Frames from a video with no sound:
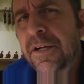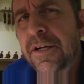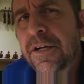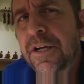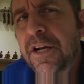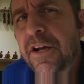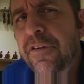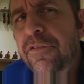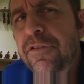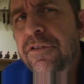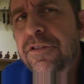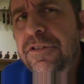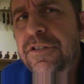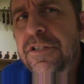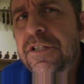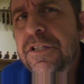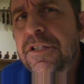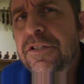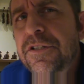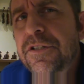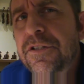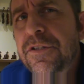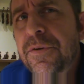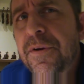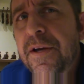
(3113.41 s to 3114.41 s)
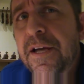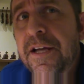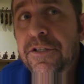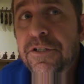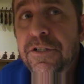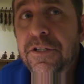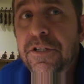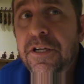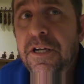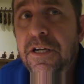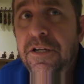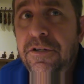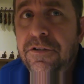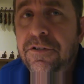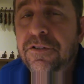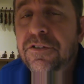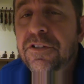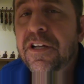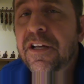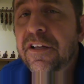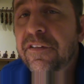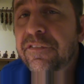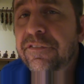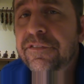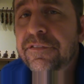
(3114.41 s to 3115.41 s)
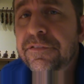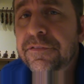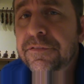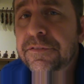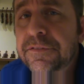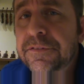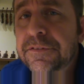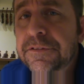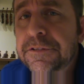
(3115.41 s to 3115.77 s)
Never cease to educate yourself.